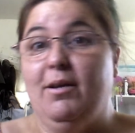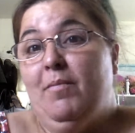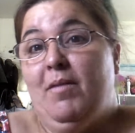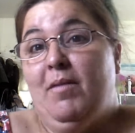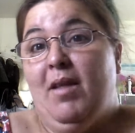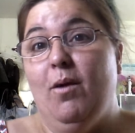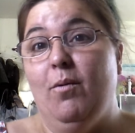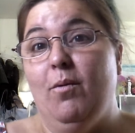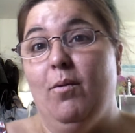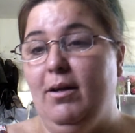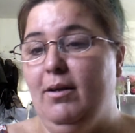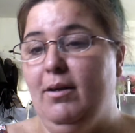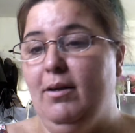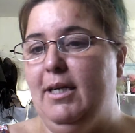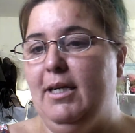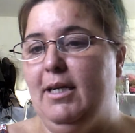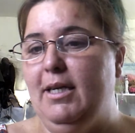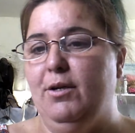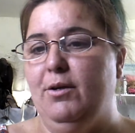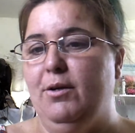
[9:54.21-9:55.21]
Well,
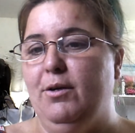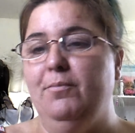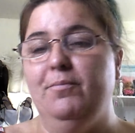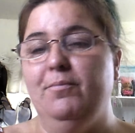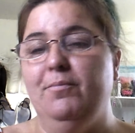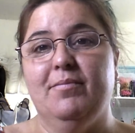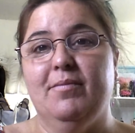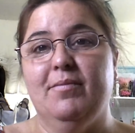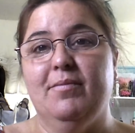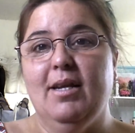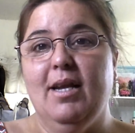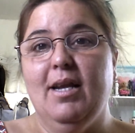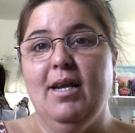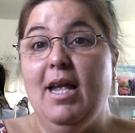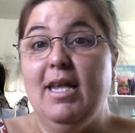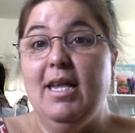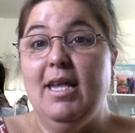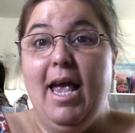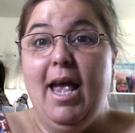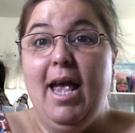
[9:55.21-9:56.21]
anywho.
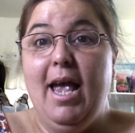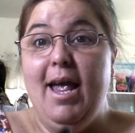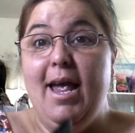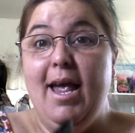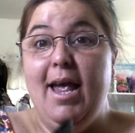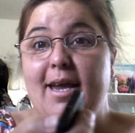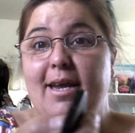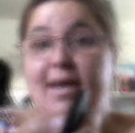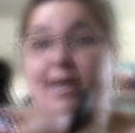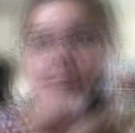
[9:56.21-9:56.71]
Yay!